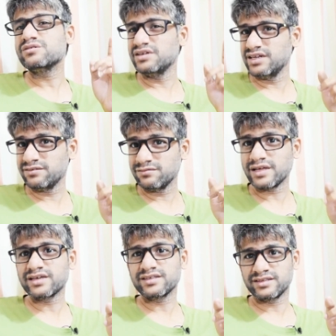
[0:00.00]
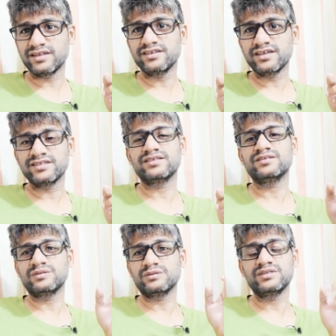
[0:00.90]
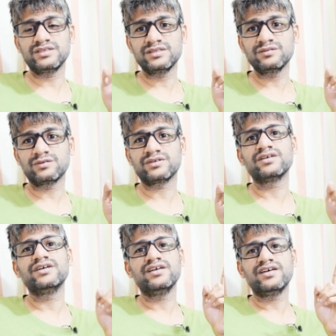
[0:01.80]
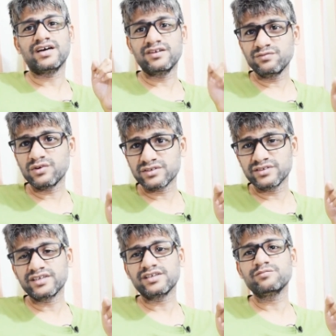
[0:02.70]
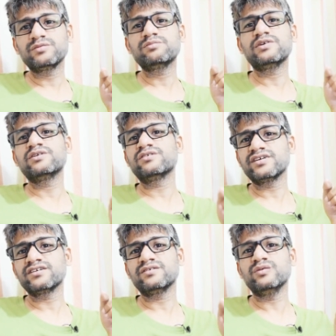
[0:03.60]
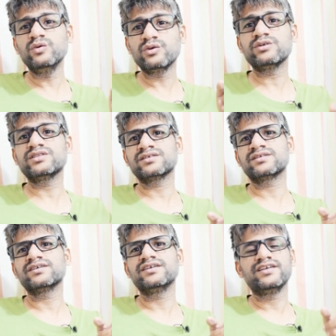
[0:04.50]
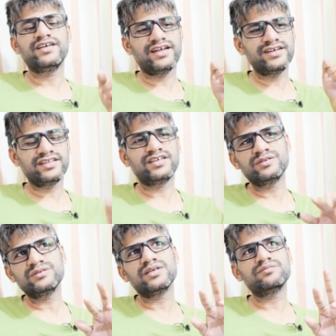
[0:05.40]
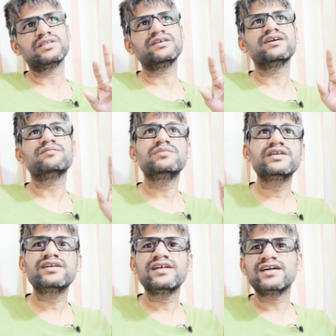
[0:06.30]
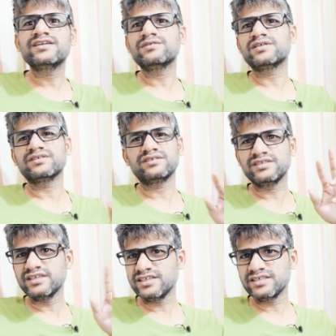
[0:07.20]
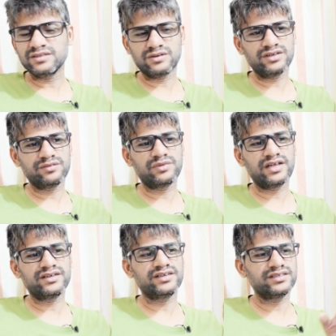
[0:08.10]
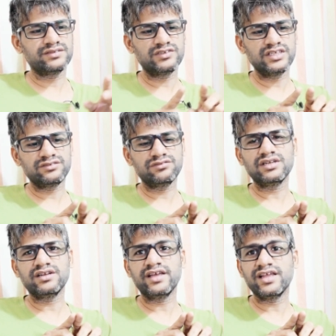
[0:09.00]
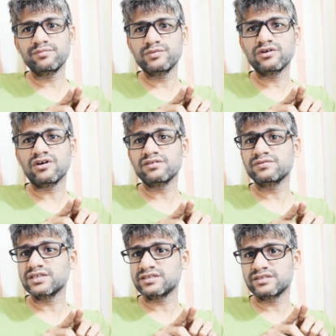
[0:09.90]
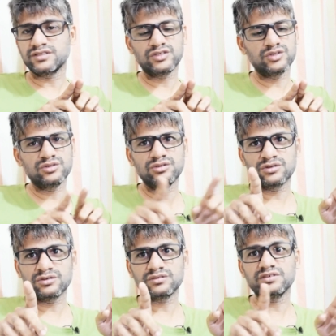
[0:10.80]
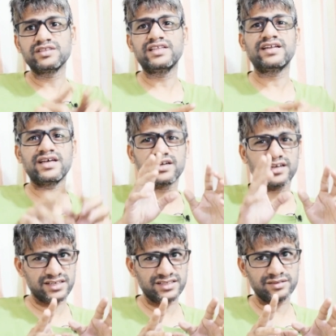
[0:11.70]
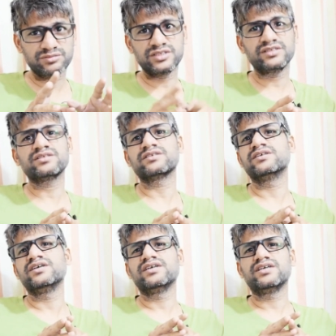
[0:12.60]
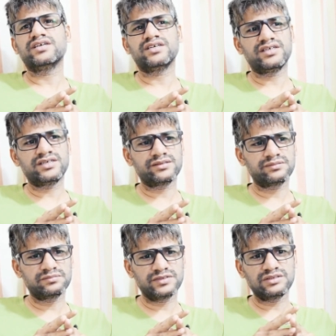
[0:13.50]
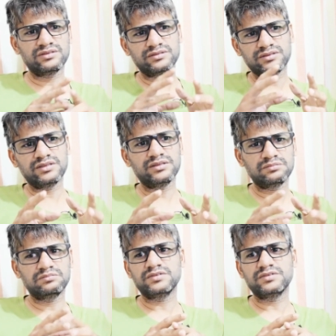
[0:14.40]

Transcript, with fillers: to live like a sannyasi. So this is what, unfortunately, people don't know this. and they do something completely adverse. Shani is not a planet which will help you always to grow. There are exceptions, uh, you know, uh,